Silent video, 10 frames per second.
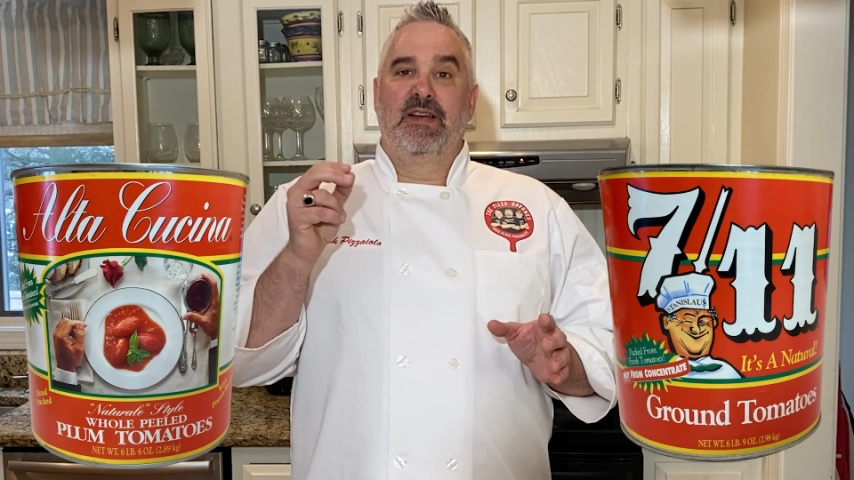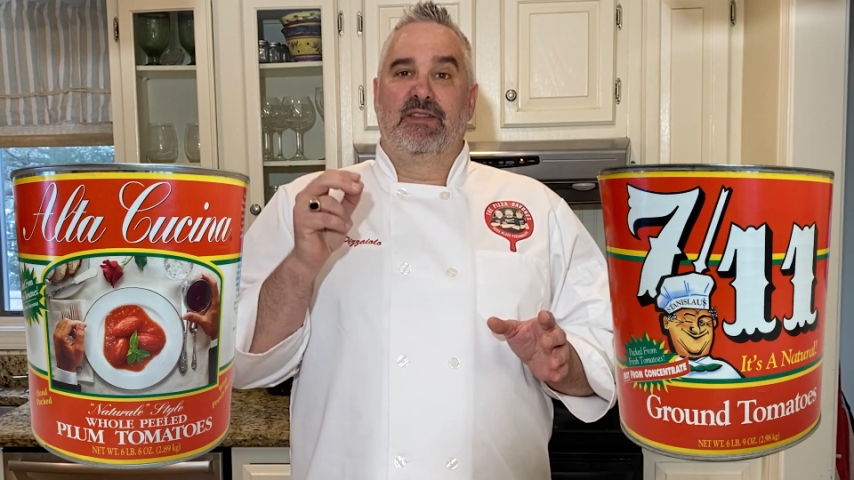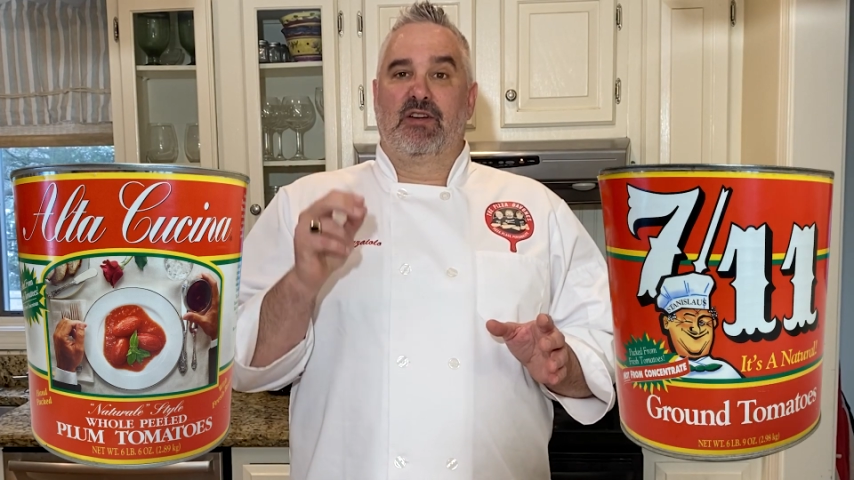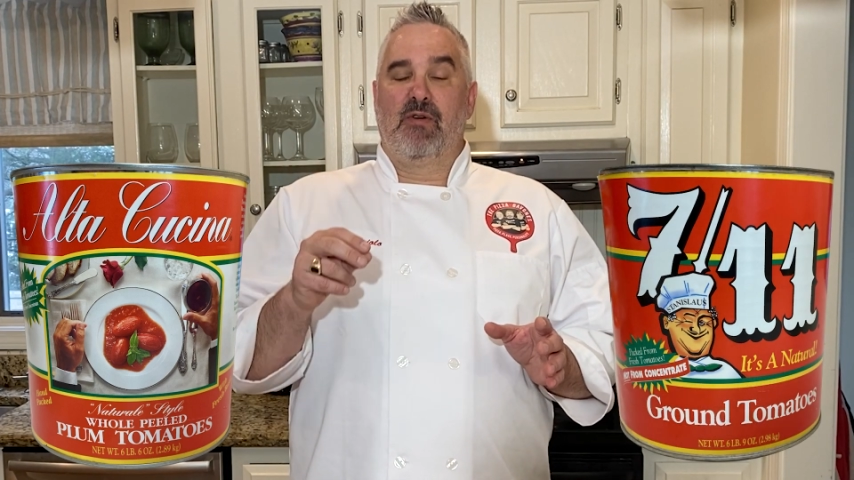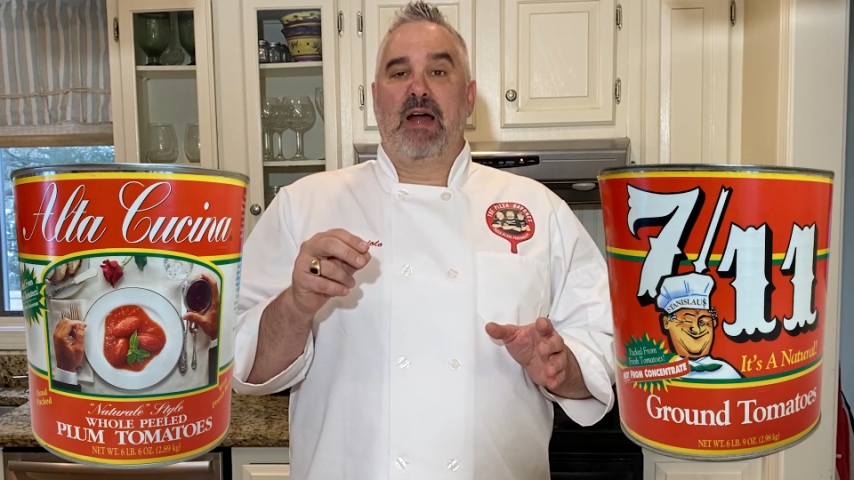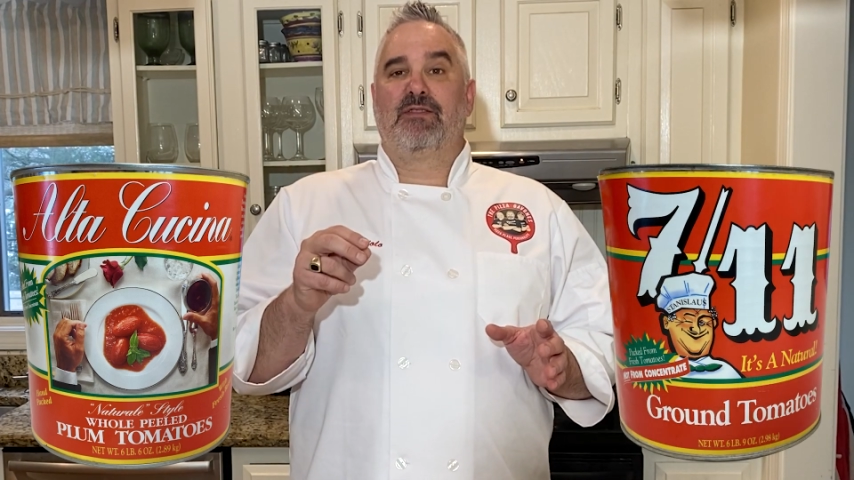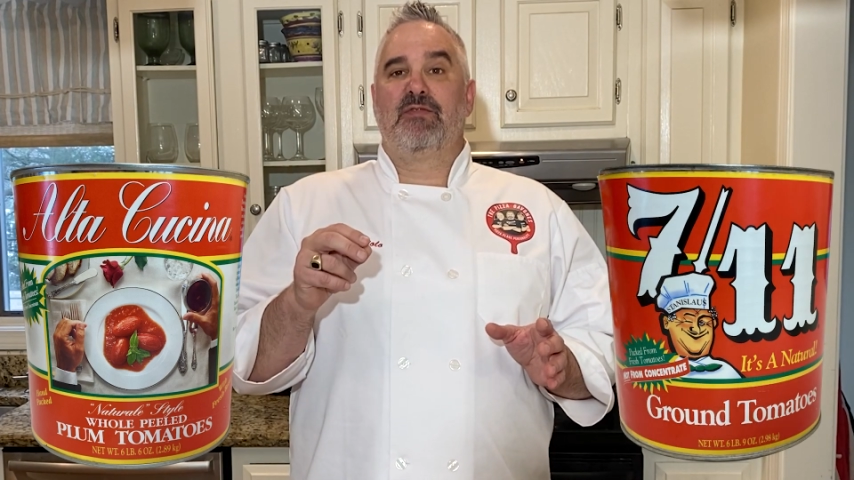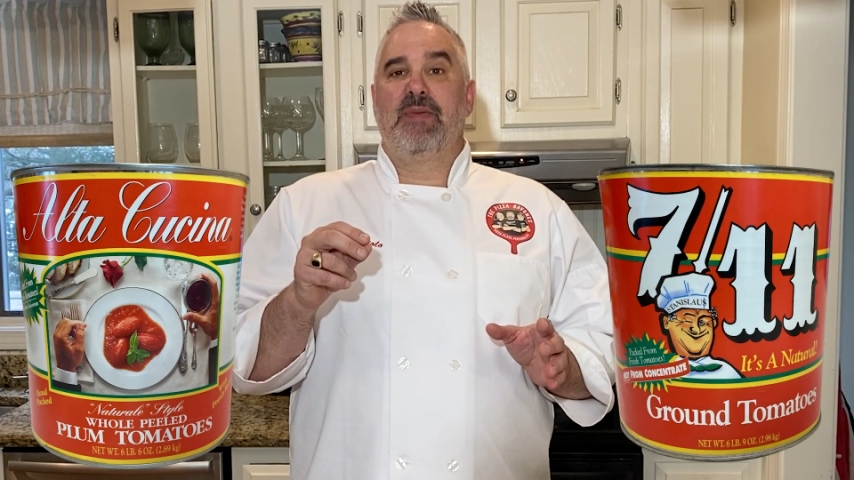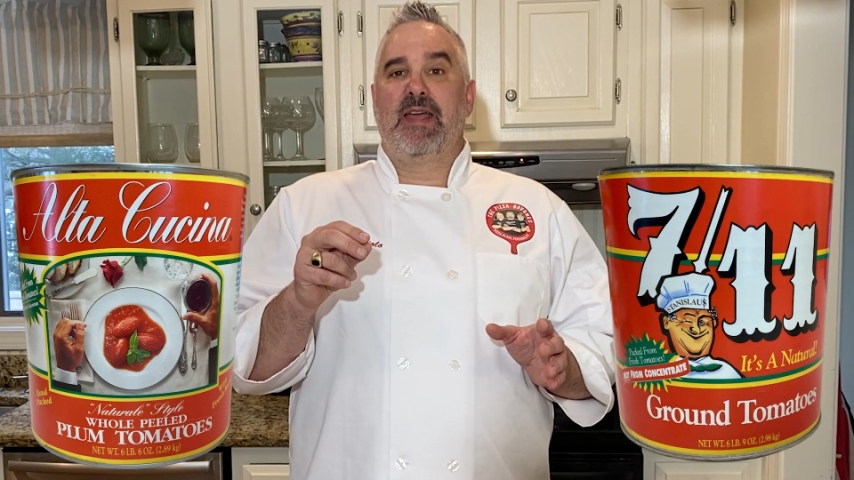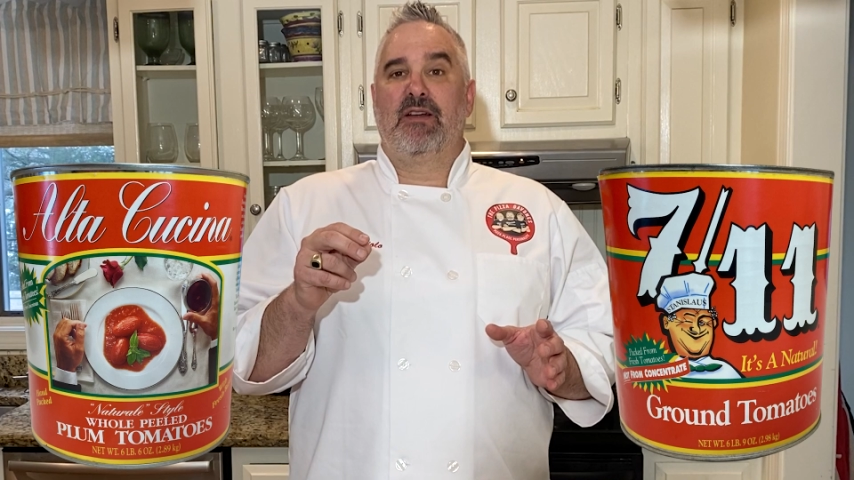the ground
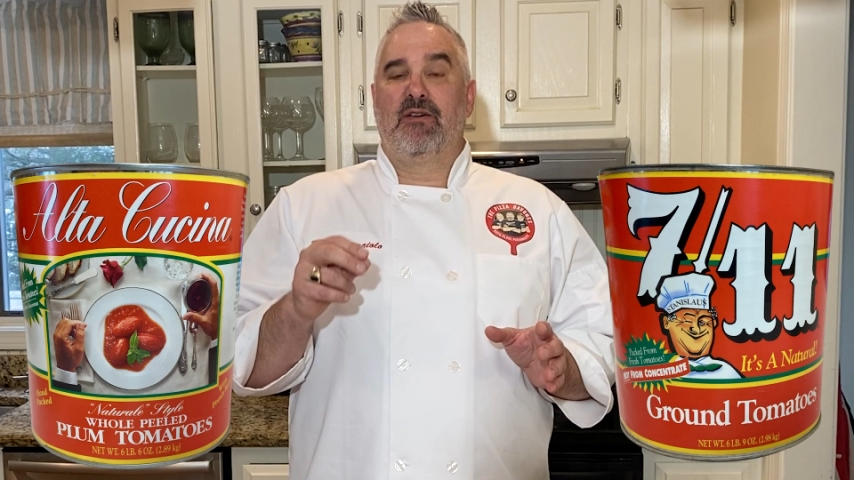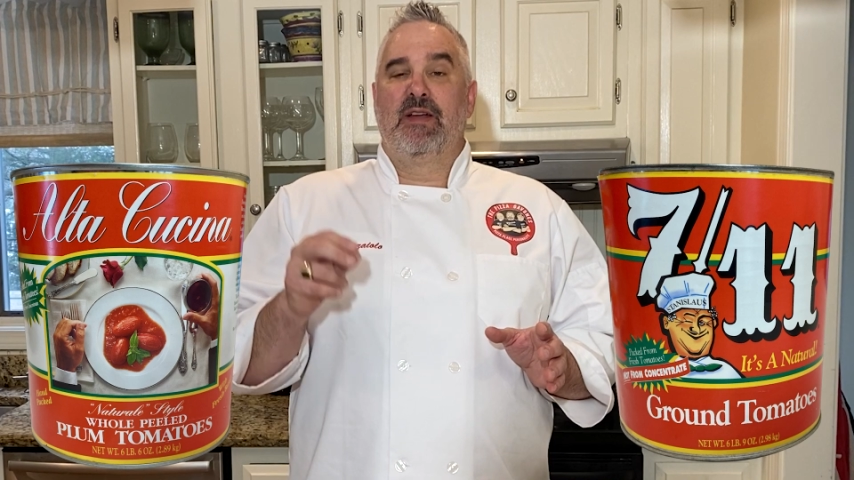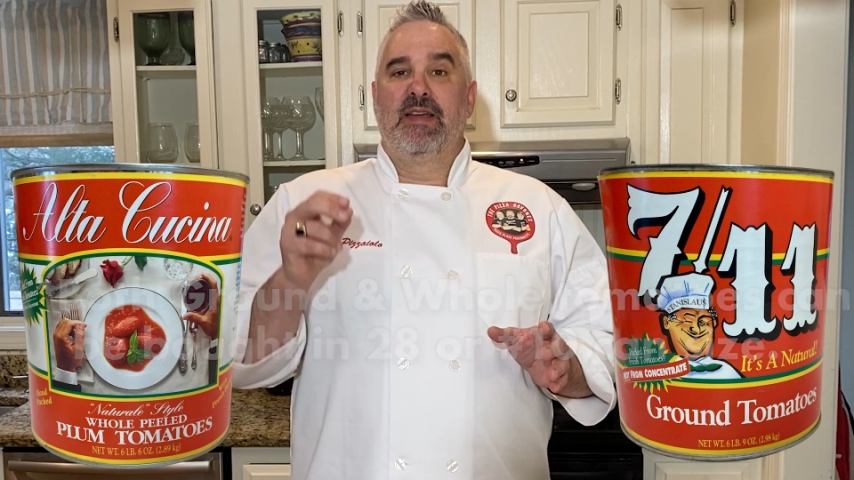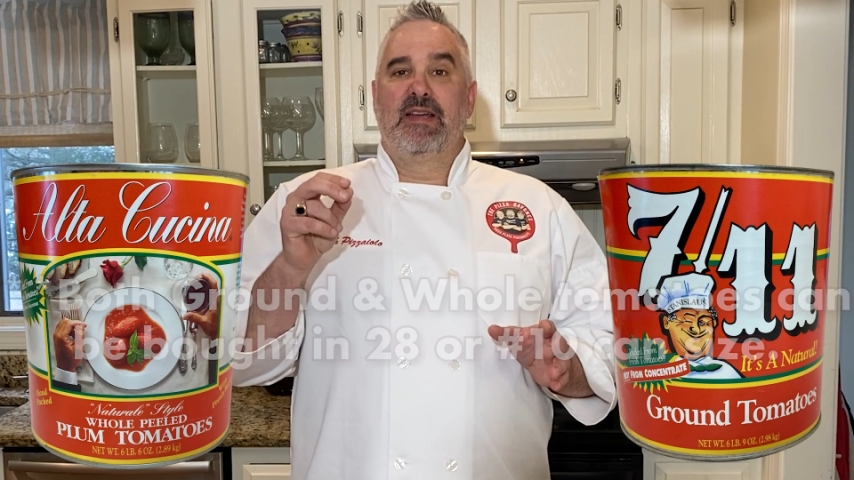tomato